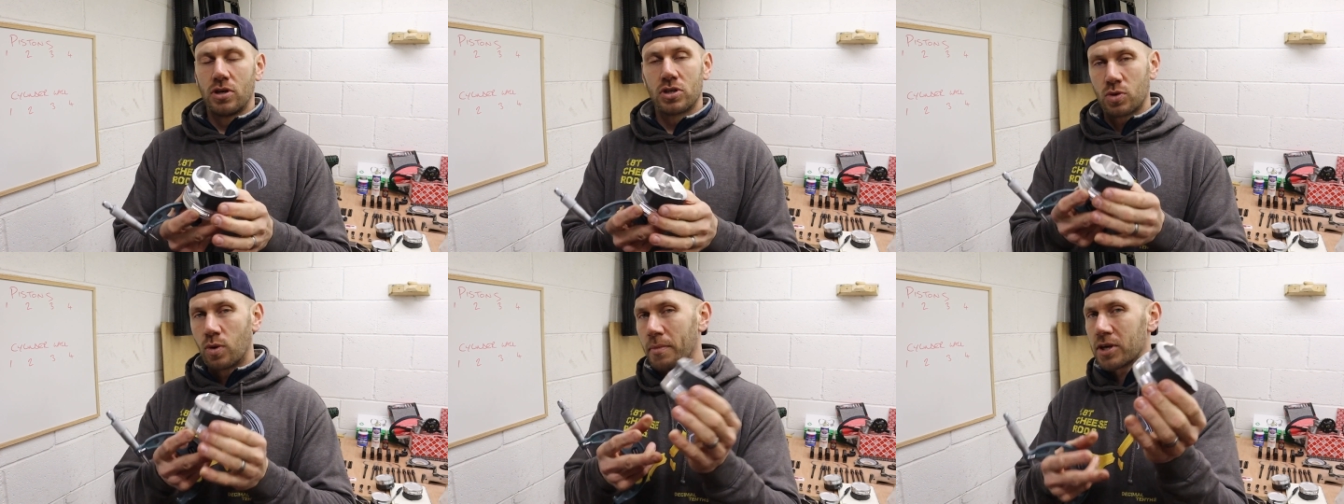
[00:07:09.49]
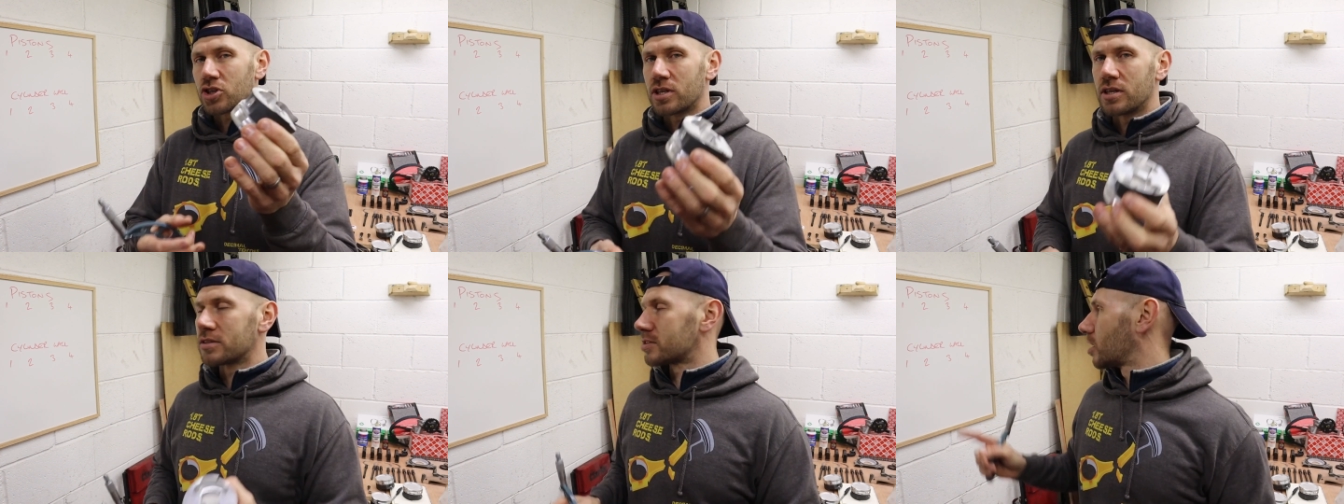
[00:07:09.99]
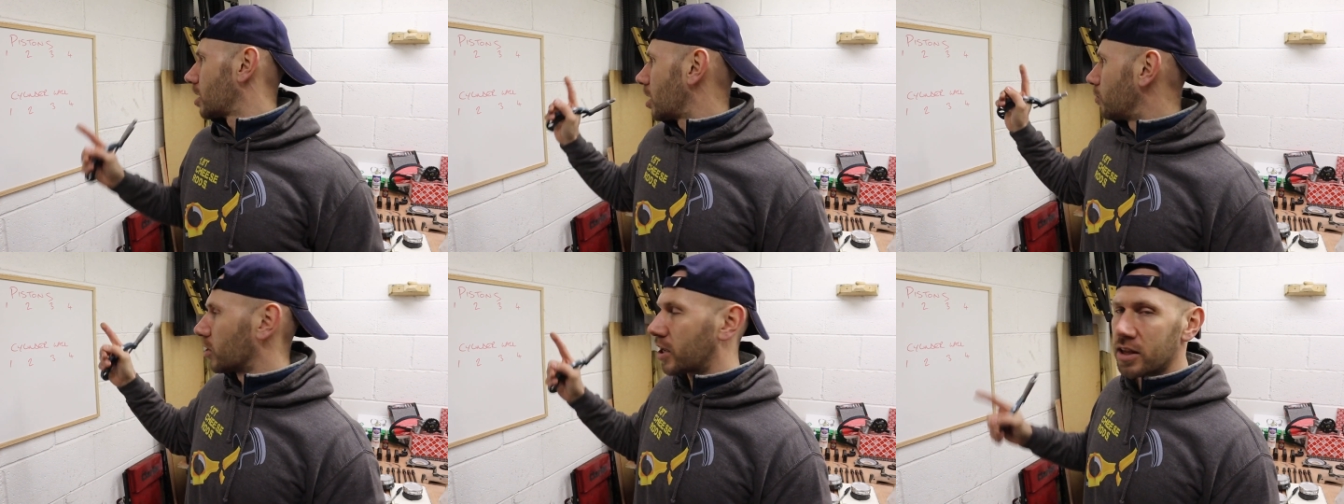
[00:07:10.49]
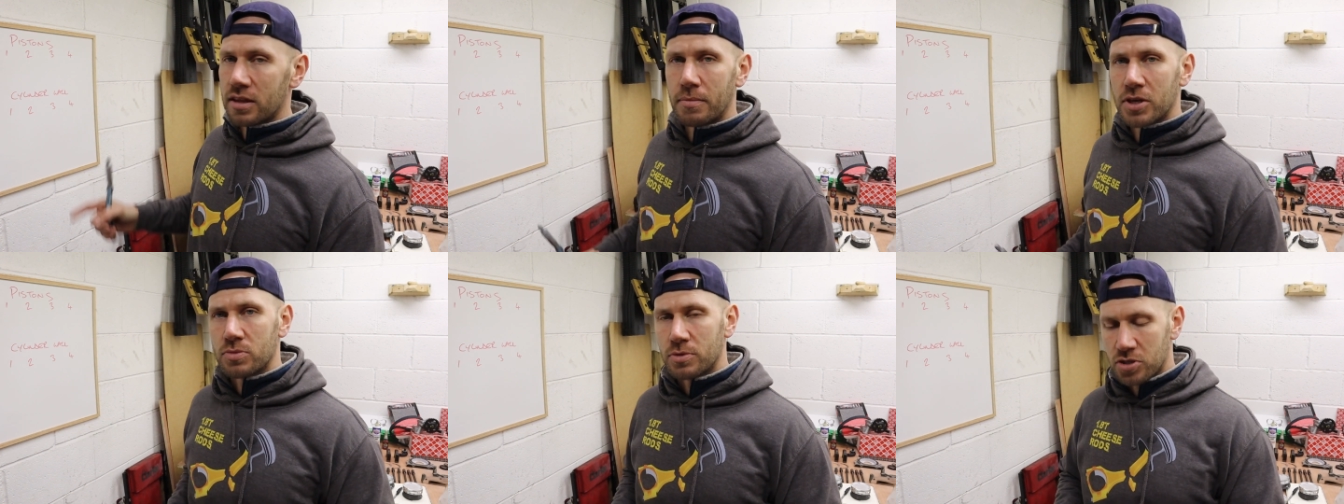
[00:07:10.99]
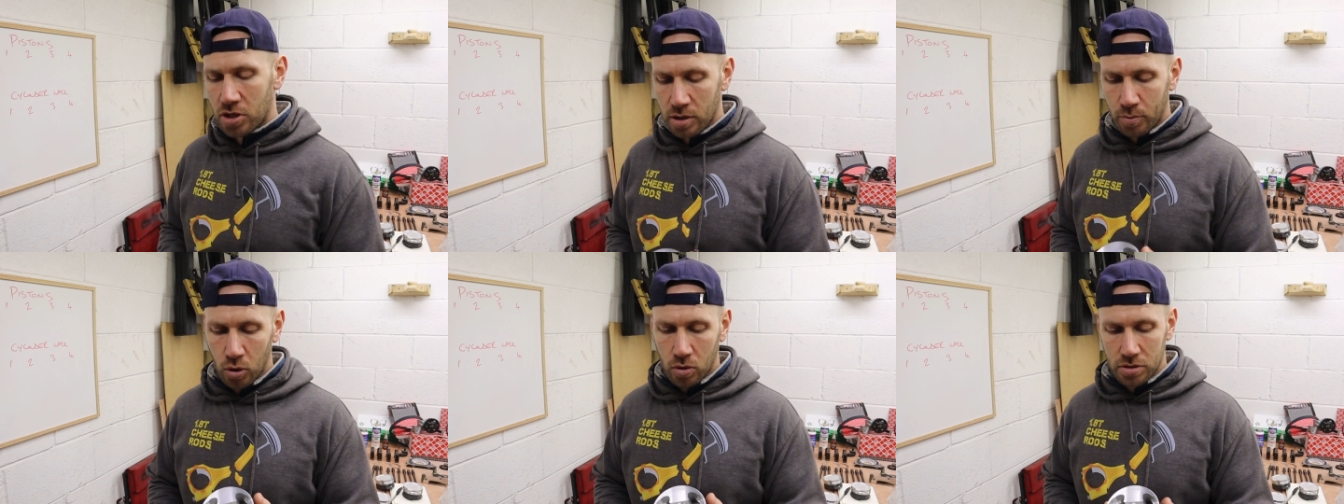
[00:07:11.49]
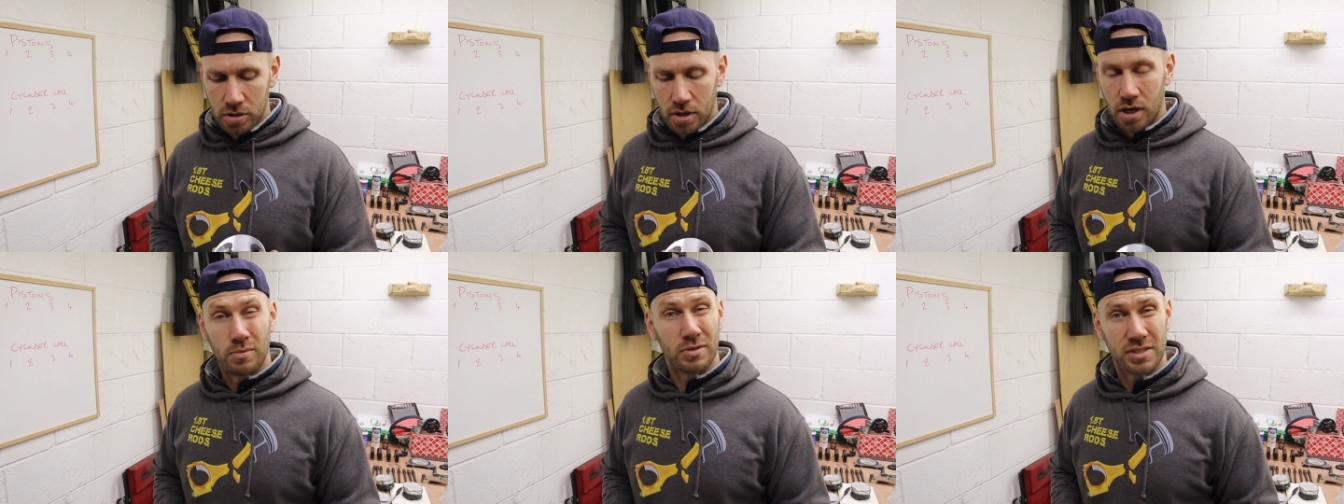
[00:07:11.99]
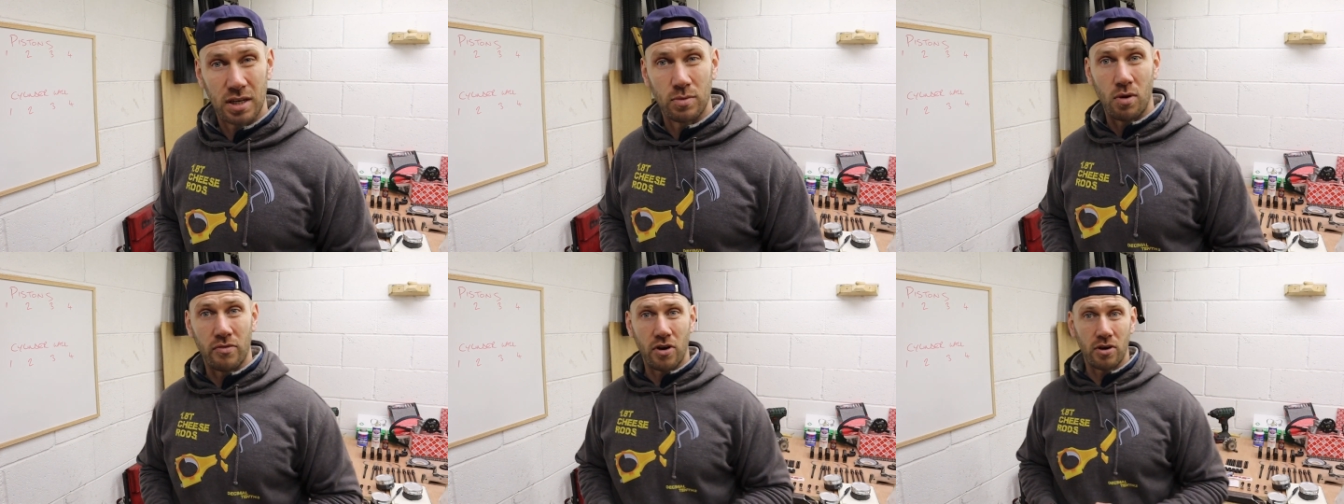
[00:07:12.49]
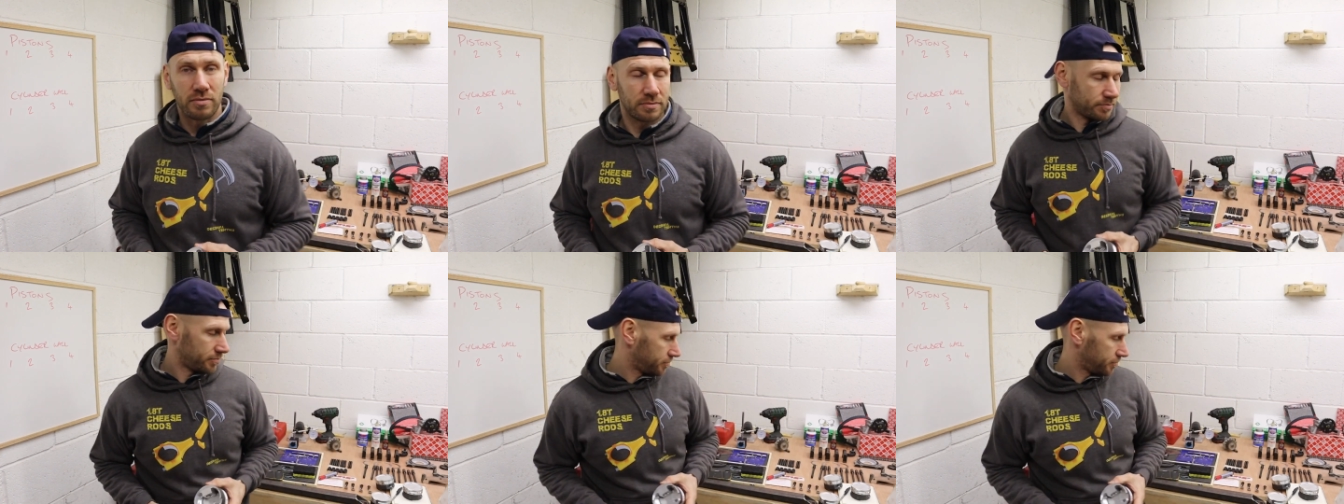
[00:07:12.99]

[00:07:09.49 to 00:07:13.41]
So we'll measure these and we'll get the measurements on the board and we'll see what we've got.